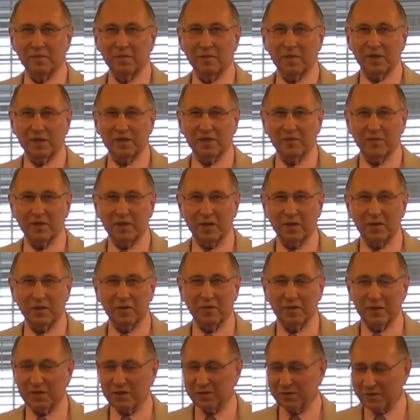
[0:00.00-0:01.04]
make a video
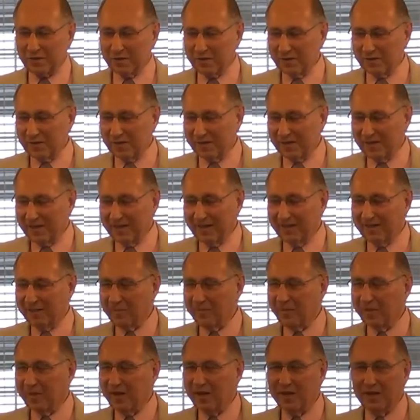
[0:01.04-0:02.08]
of this too.
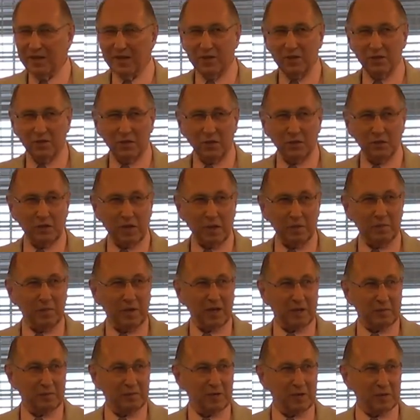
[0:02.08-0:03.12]
So is that
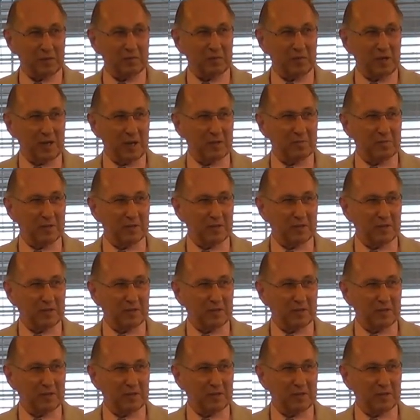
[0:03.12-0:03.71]
mic picking me up